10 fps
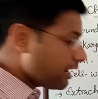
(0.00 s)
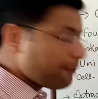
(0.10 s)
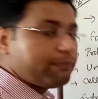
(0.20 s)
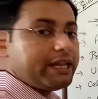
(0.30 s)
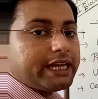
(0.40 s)

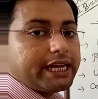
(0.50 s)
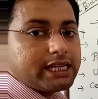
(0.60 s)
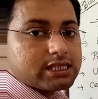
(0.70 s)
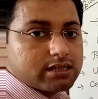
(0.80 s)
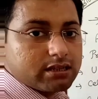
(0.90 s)

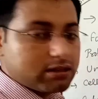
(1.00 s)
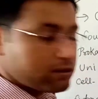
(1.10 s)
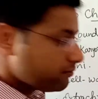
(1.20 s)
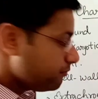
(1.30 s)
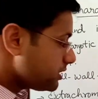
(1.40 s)
replicate,
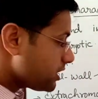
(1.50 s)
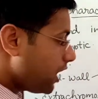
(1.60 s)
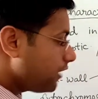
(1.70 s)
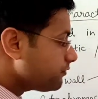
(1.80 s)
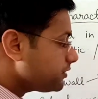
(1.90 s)
means
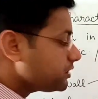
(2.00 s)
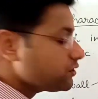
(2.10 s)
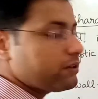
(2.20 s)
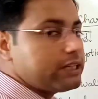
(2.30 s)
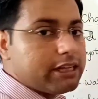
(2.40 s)
after
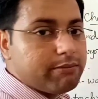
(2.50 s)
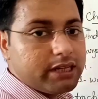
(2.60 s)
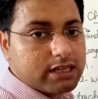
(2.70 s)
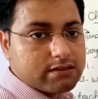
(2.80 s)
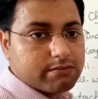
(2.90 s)
20
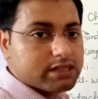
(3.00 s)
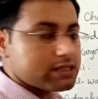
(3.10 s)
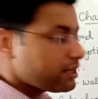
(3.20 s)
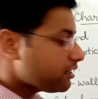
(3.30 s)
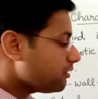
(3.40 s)
minutes
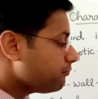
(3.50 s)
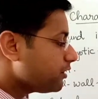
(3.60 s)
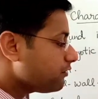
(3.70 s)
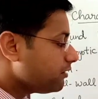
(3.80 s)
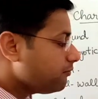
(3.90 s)
means their
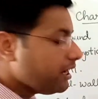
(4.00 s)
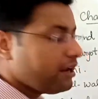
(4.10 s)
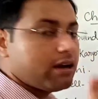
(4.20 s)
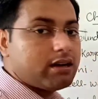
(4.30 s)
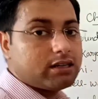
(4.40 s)
number will
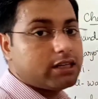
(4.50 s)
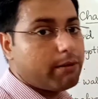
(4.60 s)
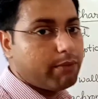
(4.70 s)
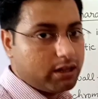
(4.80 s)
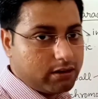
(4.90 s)
be
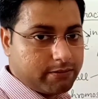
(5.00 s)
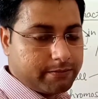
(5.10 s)
double.